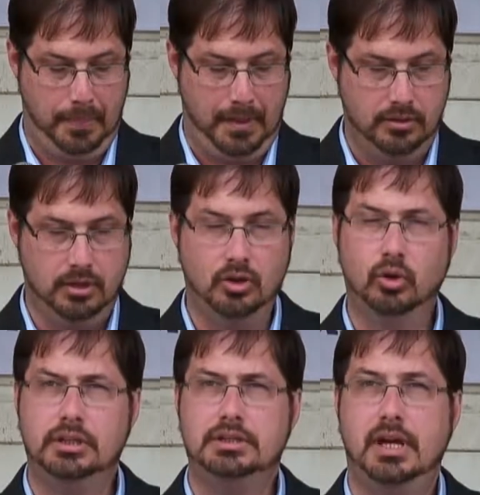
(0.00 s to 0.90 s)
the
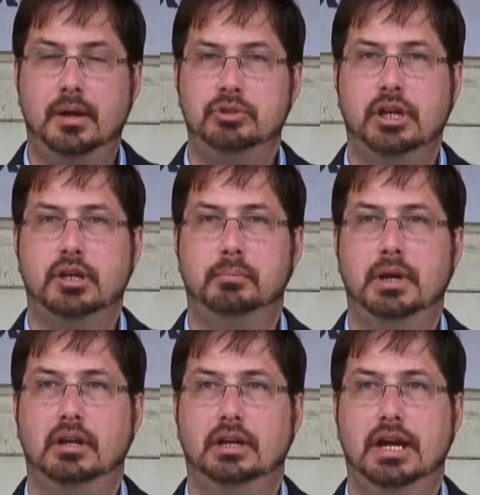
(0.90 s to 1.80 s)
only time Jacob
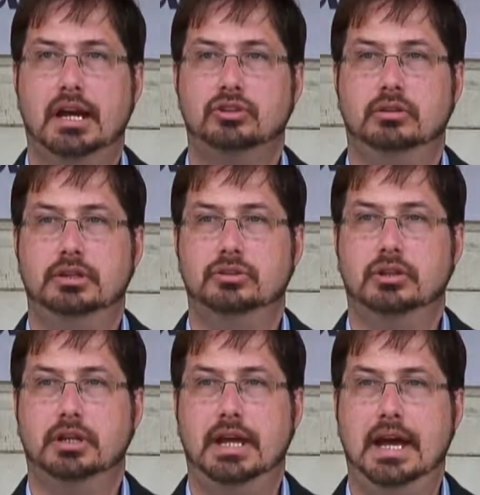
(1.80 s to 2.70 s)
Bayley actually took
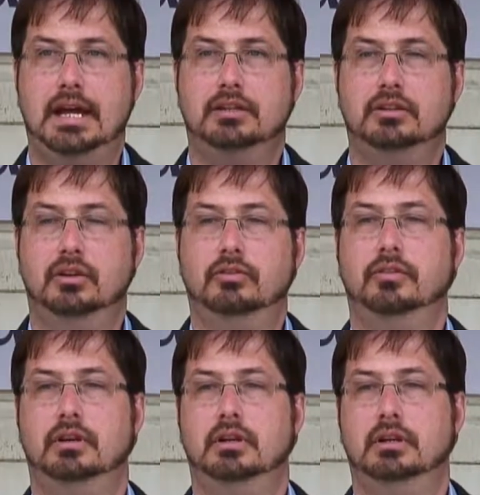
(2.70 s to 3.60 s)
an active
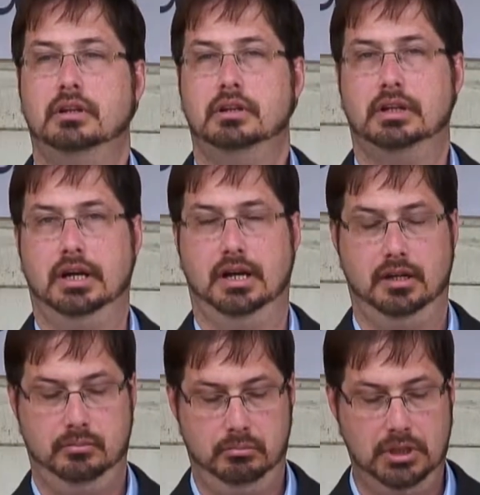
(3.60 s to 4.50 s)

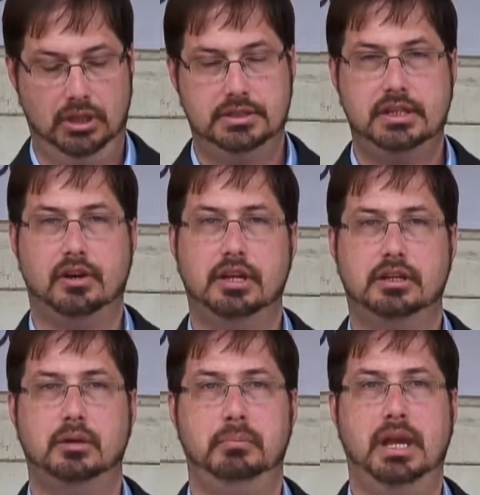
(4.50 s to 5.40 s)
military
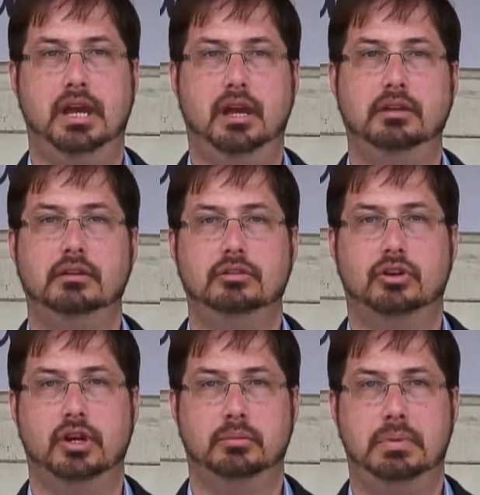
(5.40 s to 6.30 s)
command
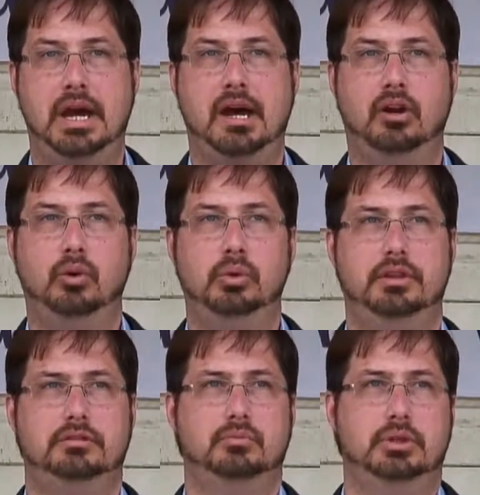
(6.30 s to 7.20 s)
during battle
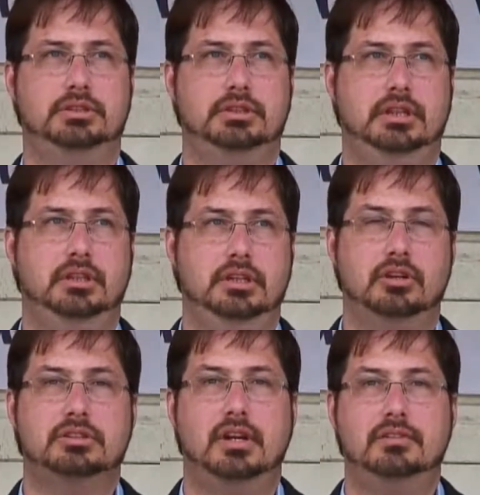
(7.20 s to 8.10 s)
was in the year
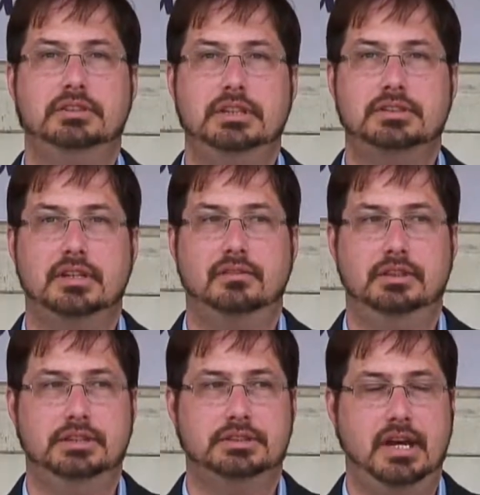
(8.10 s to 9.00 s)

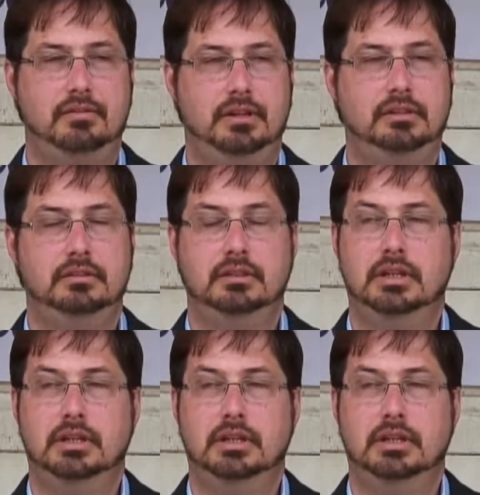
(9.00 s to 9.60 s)
1777.